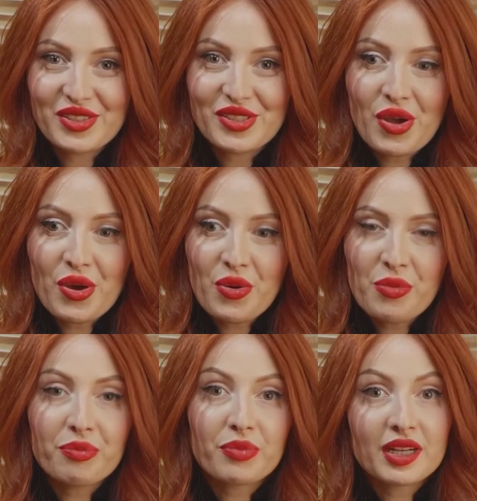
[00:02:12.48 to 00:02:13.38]

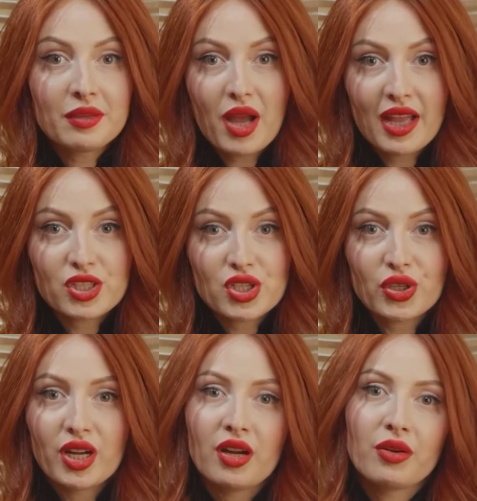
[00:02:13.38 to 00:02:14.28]
so pretty much
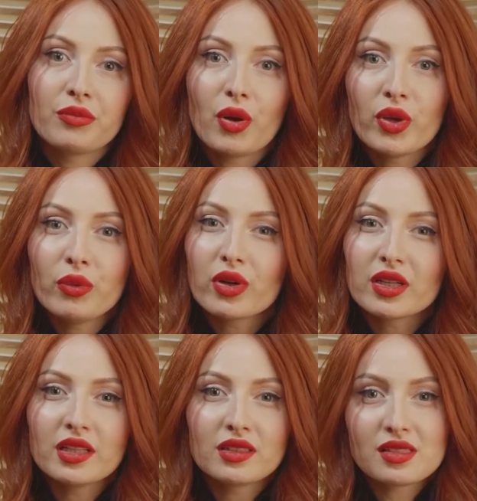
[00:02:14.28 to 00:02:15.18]
we
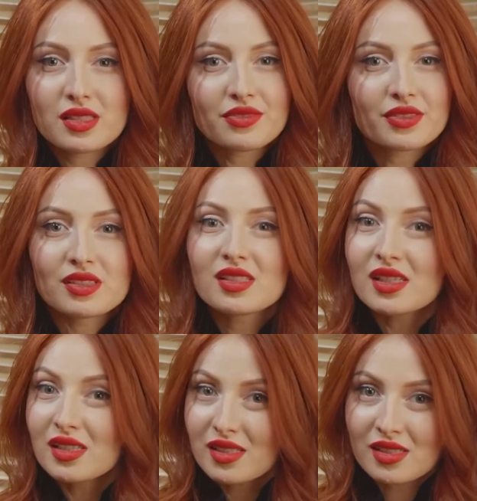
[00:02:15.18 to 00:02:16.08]
working in different
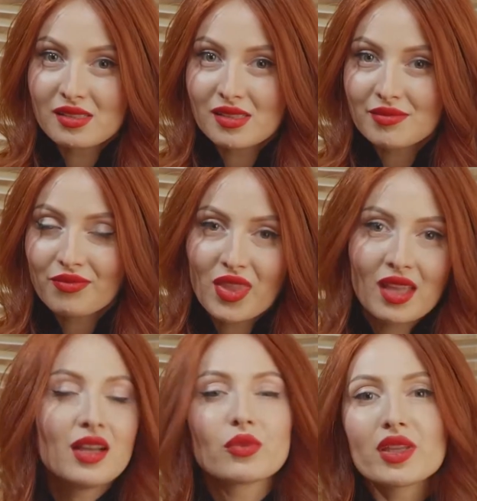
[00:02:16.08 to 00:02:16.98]
seasons.
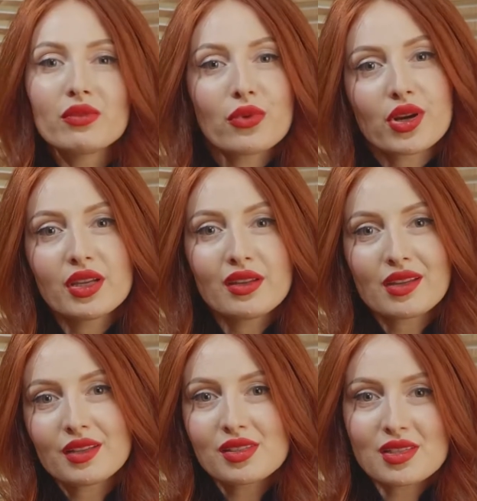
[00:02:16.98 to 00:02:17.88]
We working
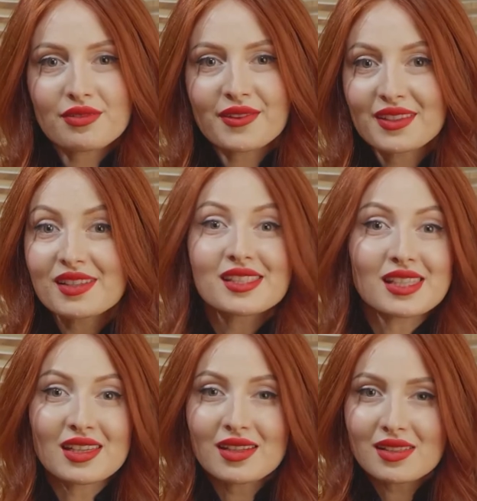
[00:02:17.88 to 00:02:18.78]
in different
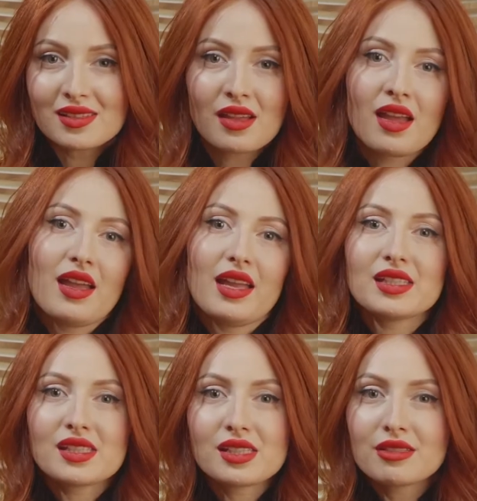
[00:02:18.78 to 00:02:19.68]
cities.
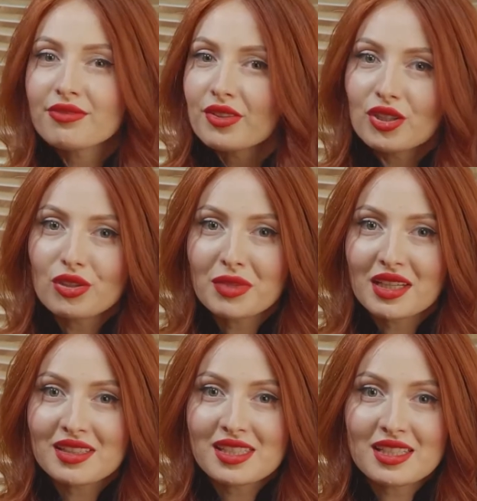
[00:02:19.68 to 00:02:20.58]
It's a different
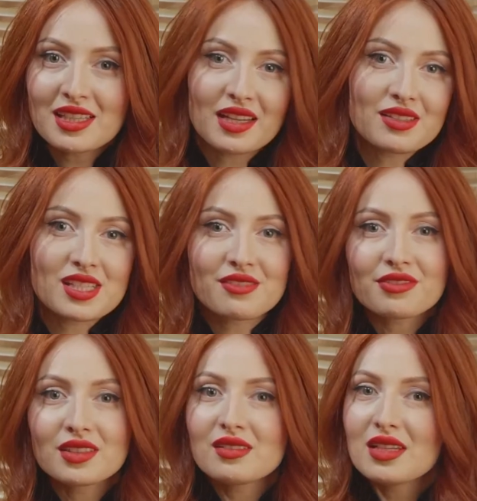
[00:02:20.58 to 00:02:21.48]
humidity and
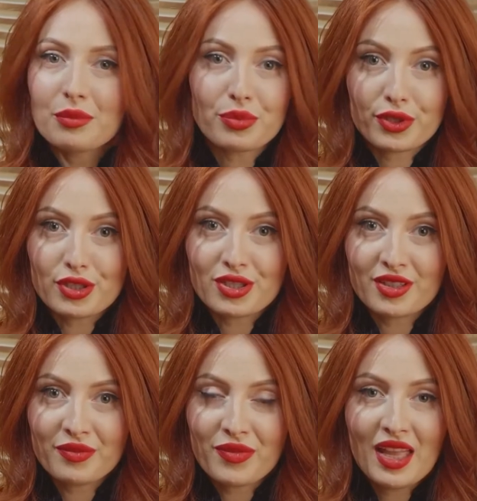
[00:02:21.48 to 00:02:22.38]
different
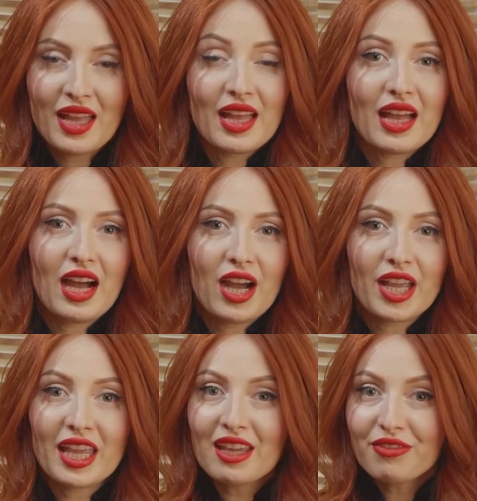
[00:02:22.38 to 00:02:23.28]
temperature.
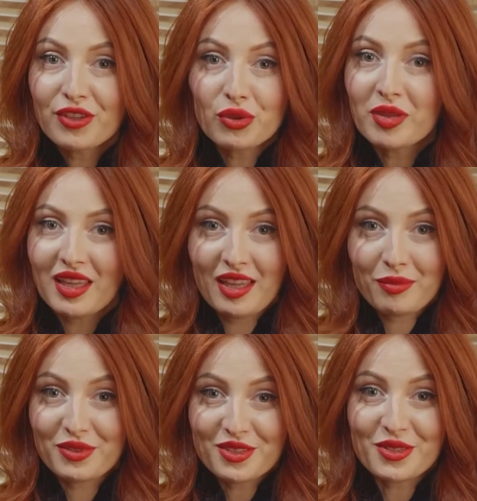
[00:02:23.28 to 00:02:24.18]
If you be
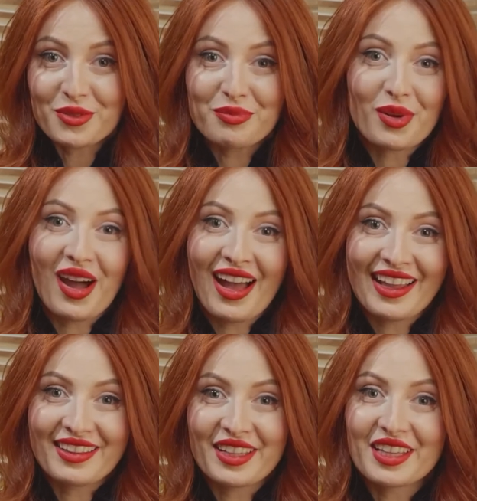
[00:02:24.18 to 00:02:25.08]
able to
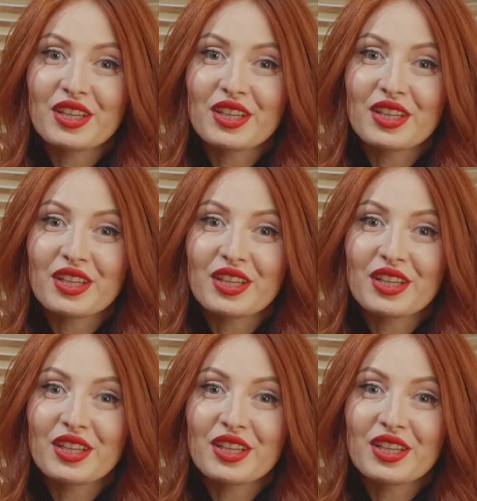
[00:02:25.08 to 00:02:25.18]
buy like